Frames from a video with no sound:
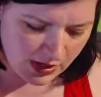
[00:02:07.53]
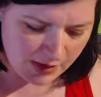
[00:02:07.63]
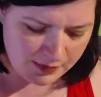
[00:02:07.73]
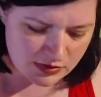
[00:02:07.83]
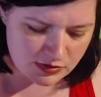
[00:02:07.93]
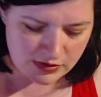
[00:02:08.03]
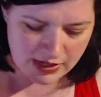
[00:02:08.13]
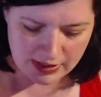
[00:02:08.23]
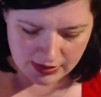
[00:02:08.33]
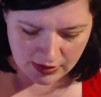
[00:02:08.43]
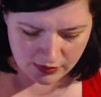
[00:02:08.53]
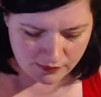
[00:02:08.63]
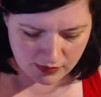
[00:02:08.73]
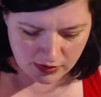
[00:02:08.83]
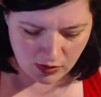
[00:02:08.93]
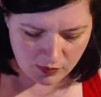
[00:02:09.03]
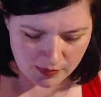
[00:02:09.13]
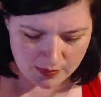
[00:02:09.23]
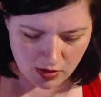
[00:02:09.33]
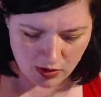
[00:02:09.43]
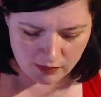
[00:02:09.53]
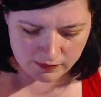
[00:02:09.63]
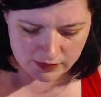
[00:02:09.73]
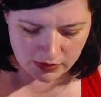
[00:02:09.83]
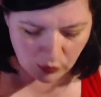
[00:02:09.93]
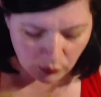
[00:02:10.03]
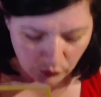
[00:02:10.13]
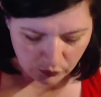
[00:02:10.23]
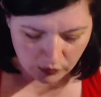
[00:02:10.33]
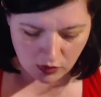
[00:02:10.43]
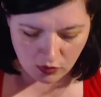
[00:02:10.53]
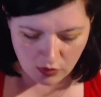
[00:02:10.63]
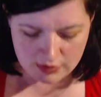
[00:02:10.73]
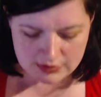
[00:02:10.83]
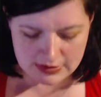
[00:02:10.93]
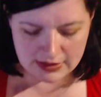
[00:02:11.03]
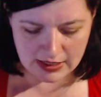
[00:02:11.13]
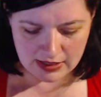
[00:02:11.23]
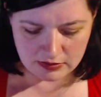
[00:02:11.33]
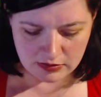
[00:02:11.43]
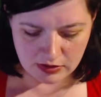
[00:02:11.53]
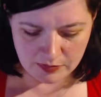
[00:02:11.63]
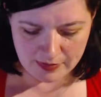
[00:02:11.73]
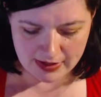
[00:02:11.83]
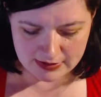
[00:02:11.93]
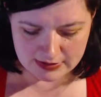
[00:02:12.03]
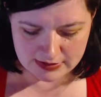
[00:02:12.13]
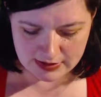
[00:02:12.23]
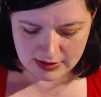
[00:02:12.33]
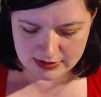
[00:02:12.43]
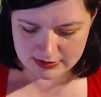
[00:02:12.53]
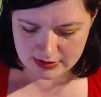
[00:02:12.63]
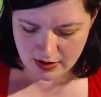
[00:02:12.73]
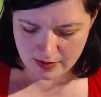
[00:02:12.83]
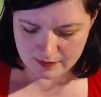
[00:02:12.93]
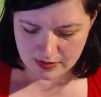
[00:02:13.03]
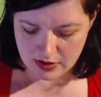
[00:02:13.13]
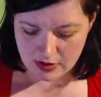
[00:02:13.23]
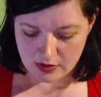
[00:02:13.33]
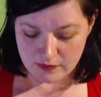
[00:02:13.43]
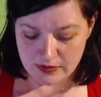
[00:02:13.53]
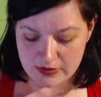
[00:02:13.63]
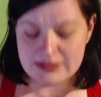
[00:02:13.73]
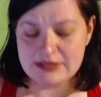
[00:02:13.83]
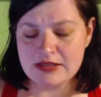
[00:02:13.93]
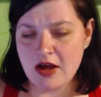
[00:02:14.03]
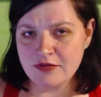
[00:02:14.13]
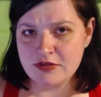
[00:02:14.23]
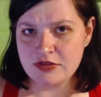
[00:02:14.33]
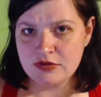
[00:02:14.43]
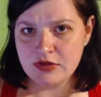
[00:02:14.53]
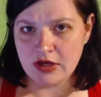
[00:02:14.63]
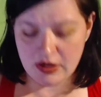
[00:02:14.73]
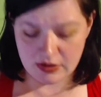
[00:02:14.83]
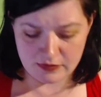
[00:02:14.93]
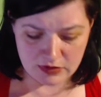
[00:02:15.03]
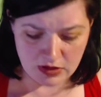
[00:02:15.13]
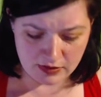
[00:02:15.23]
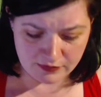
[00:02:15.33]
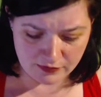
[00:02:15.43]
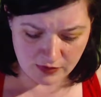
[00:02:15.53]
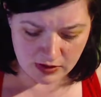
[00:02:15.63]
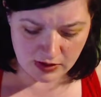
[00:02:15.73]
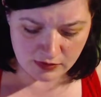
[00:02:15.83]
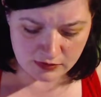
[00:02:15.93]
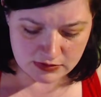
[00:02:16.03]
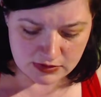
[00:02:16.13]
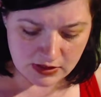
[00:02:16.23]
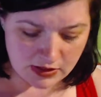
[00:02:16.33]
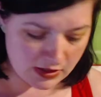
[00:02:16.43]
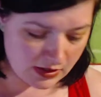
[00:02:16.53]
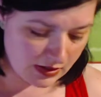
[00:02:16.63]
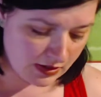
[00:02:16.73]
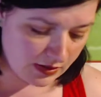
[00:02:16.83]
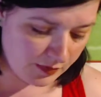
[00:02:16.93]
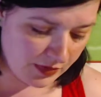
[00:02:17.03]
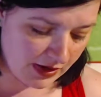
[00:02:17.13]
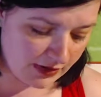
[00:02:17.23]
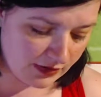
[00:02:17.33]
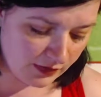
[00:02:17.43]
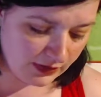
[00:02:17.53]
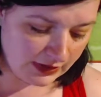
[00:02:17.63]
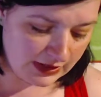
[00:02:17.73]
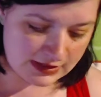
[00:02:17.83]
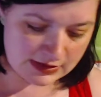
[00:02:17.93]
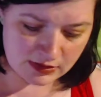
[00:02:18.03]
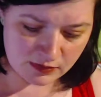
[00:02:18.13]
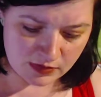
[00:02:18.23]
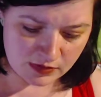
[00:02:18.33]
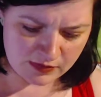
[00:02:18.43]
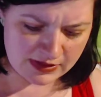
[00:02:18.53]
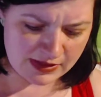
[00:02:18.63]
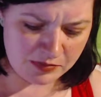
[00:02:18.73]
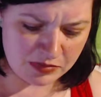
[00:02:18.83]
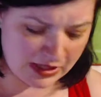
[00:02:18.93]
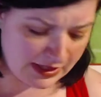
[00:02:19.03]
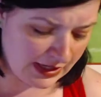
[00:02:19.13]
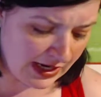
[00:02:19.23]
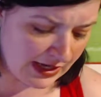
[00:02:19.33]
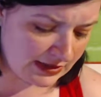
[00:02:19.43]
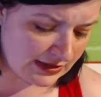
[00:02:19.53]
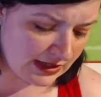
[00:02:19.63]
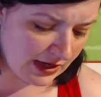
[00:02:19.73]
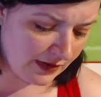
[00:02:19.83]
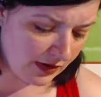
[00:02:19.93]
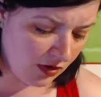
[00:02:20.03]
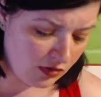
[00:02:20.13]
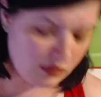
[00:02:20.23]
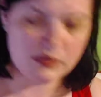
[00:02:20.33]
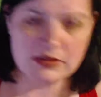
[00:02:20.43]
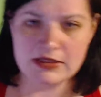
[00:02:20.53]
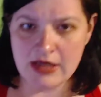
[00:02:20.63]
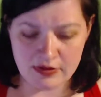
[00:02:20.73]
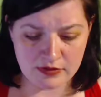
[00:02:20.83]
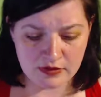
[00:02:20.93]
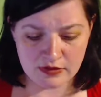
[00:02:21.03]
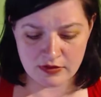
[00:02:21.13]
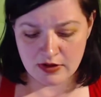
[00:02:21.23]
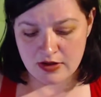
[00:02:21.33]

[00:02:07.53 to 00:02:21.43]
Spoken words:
I'm going to do that in another video, maybe a haul video, or I'll dedicate a look palette to this. They're very soft. You do get kind of a lot of fallout, but they're really easy to work with. They blend nice on their own together.